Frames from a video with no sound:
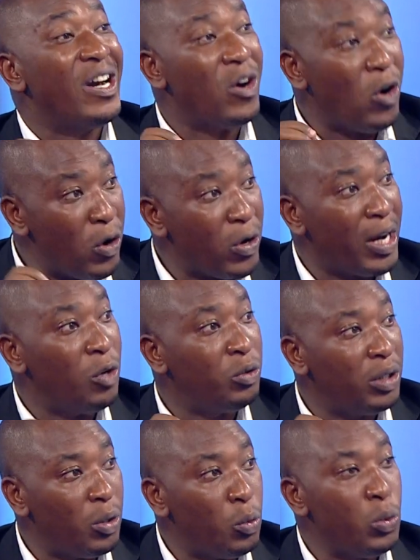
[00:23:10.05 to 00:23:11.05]
all
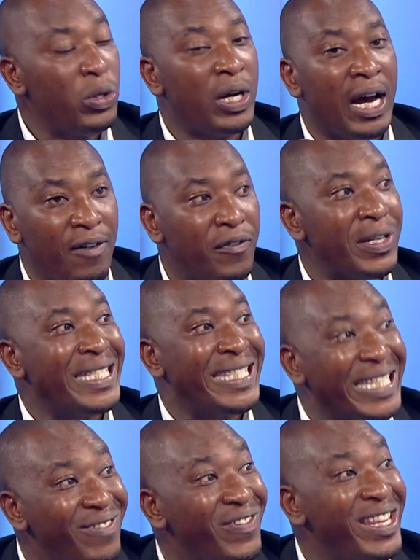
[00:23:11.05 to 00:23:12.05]
county will have
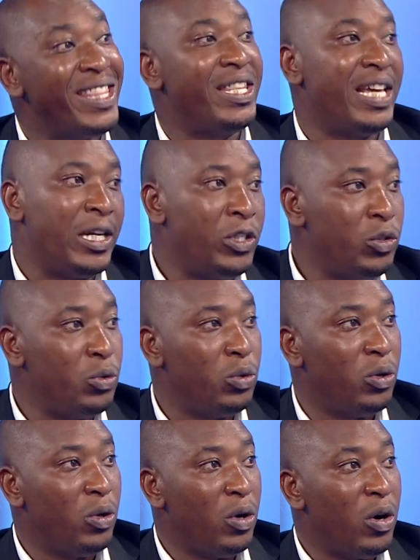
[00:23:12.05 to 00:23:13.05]
received their
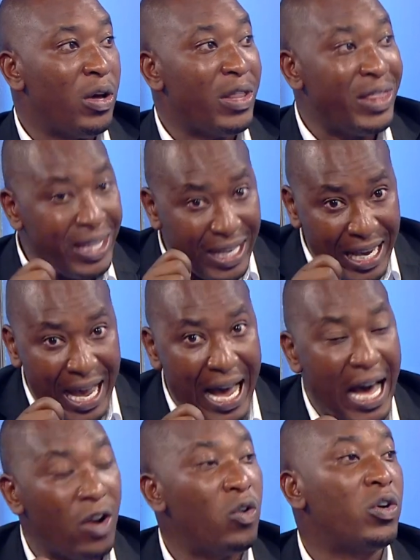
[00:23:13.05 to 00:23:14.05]
due, their
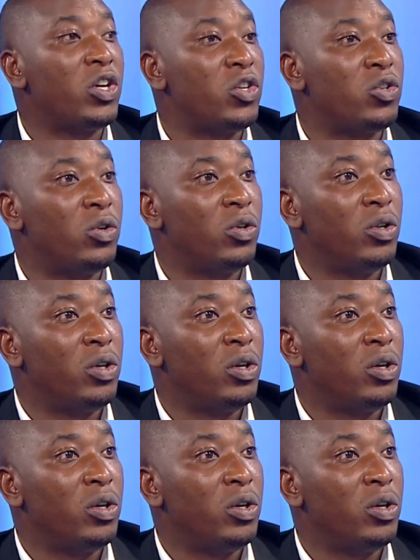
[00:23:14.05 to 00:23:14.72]
allocation.